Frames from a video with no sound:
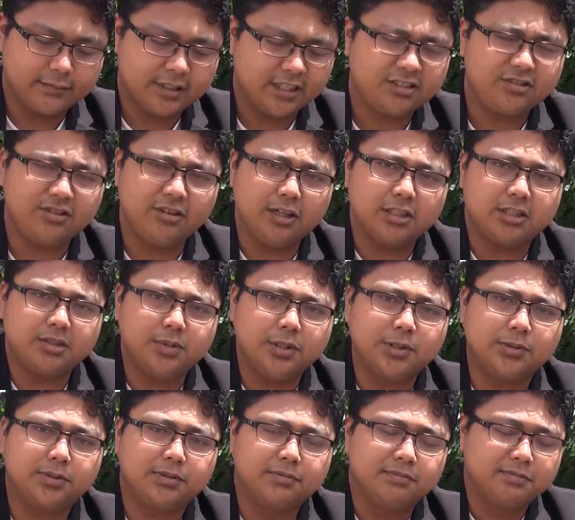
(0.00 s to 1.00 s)
it's really
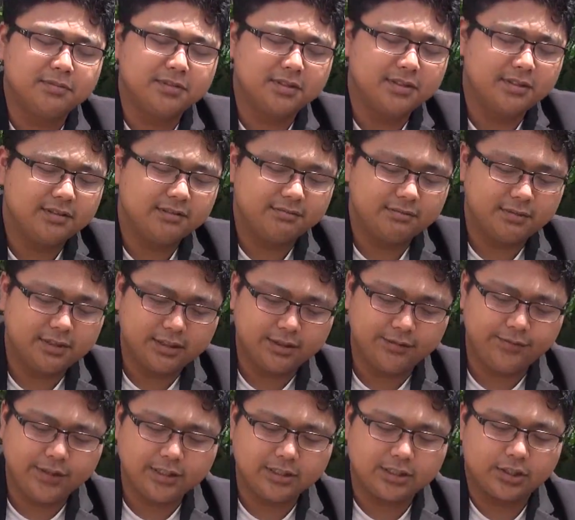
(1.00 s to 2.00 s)
smooth.
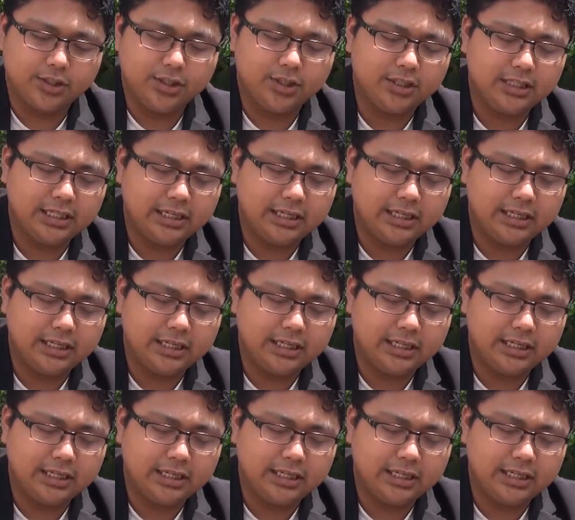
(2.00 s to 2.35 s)
Feels good.